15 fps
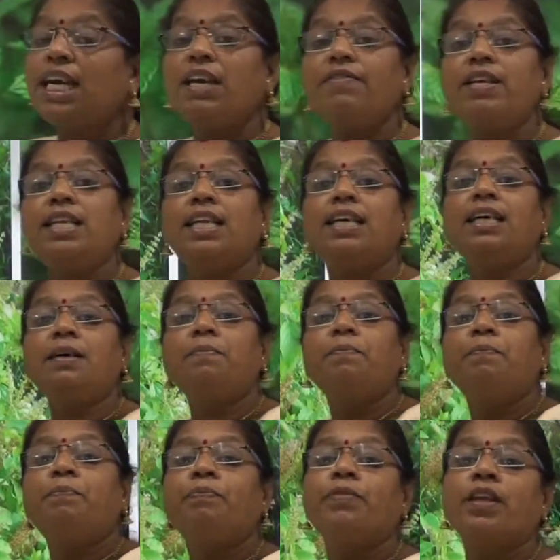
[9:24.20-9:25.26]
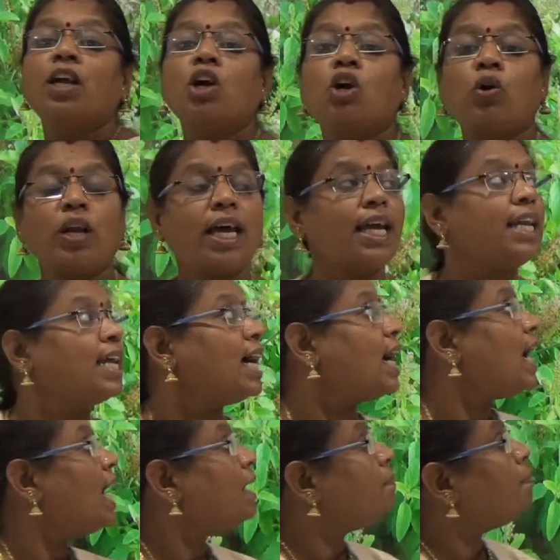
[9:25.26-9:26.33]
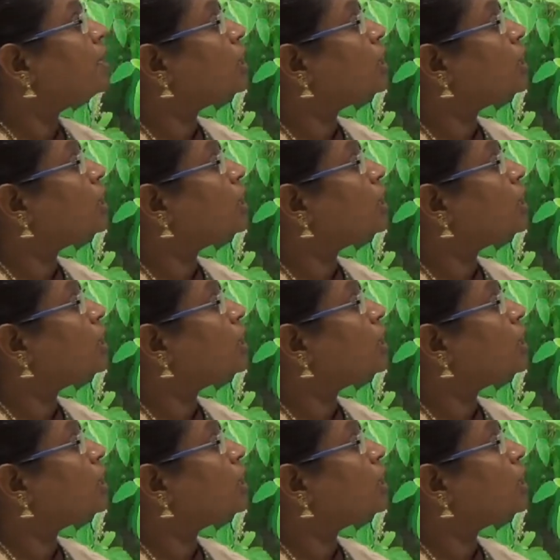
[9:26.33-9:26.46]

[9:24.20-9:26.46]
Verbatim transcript: Even the quinine and